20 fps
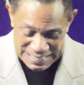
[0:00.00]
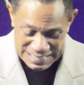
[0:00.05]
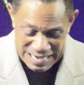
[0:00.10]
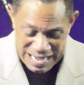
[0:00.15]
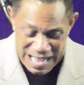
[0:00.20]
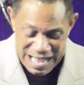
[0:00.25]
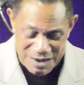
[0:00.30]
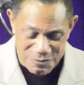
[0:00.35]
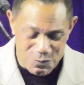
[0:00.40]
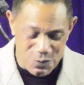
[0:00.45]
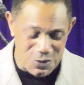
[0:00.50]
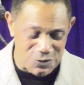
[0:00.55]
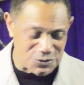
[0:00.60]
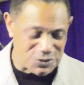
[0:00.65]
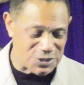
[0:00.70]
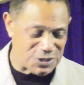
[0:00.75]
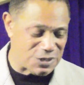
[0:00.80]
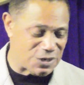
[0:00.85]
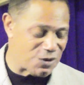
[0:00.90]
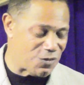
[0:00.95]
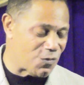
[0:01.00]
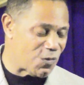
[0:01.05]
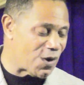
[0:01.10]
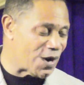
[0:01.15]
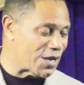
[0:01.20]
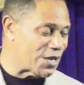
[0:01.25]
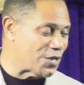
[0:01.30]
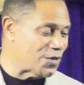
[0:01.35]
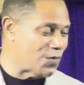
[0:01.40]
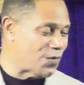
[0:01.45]
God wants to know where
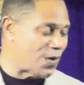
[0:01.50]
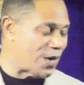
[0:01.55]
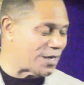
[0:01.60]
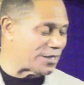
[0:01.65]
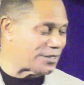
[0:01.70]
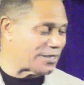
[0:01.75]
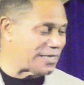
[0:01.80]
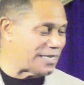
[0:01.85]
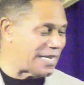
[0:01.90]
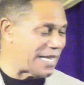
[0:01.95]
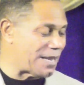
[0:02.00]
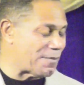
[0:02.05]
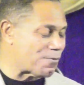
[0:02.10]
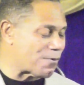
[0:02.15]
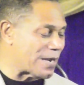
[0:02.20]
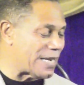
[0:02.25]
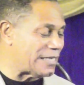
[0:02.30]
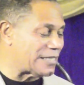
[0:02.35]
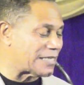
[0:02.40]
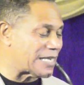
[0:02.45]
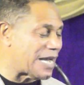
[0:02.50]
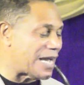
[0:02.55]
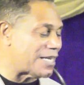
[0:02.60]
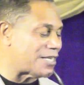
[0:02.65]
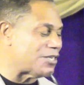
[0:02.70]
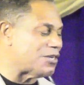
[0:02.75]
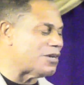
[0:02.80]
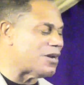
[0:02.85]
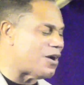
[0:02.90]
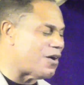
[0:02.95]
you are today, praise God.
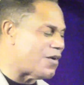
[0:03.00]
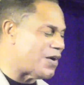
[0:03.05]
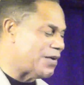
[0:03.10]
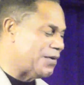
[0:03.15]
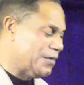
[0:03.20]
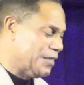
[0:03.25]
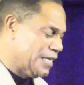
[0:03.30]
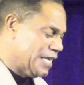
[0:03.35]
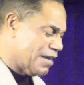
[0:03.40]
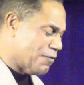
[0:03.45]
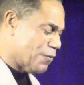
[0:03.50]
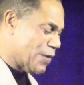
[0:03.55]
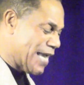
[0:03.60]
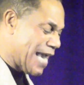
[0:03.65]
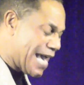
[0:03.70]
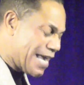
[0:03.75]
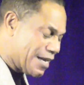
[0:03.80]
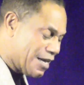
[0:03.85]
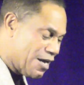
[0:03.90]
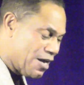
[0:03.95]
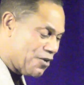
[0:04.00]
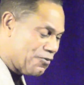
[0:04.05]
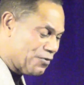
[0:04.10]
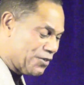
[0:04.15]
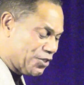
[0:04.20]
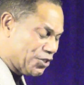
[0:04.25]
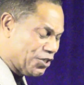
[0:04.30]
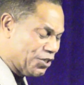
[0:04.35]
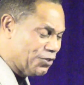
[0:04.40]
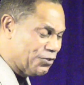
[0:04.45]
You know, if, if we had a
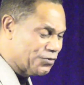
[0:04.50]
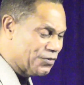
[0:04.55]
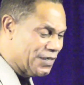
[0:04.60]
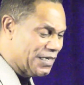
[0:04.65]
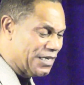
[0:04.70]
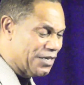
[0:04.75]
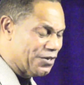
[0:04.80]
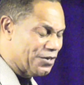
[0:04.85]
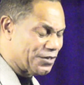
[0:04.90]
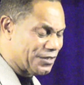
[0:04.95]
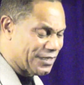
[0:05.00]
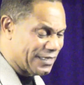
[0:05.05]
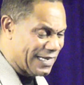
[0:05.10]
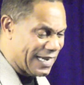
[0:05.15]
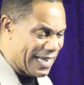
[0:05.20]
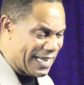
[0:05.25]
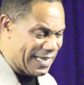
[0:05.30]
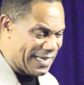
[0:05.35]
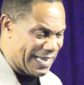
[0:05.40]
hundred children in here today,